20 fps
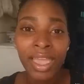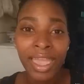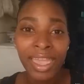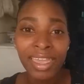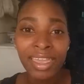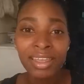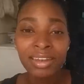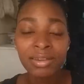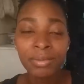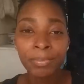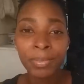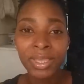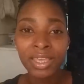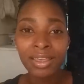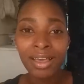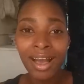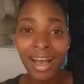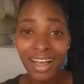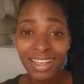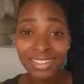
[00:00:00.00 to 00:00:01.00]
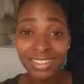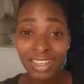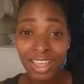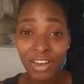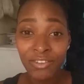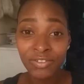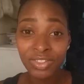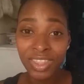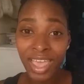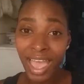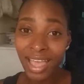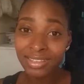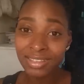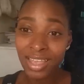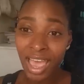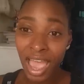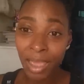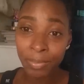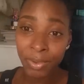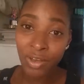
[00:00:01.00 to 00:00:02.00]
And because of
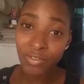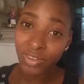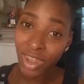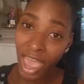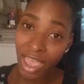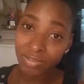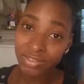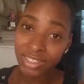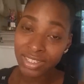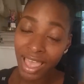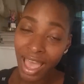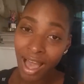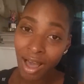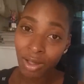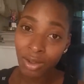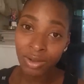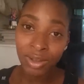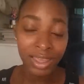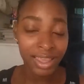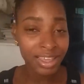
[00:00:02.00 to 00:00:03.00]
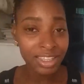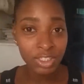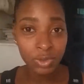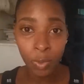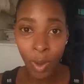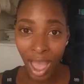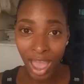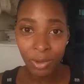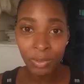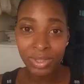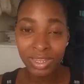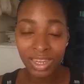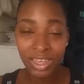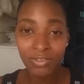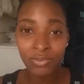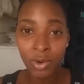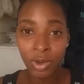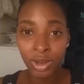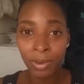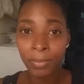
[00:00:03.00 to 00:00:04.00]
that type of lifestyle, it's why we
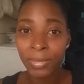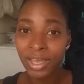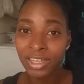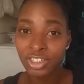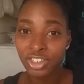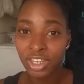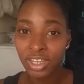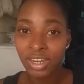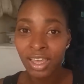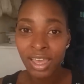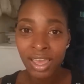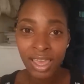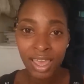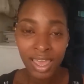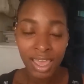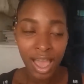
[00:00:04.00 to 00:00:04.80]
live on a budget.